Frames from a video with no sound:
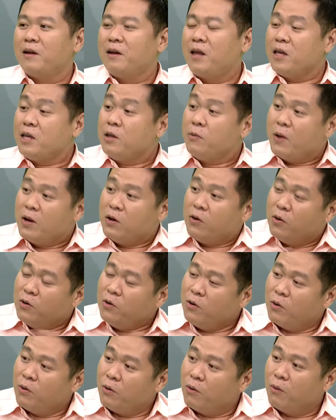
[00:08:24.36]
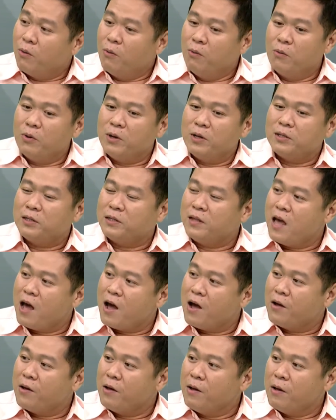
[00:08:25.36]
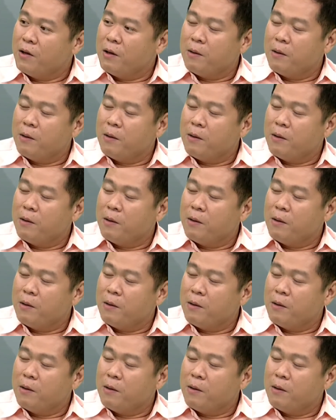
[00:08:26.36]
They even don't know who is their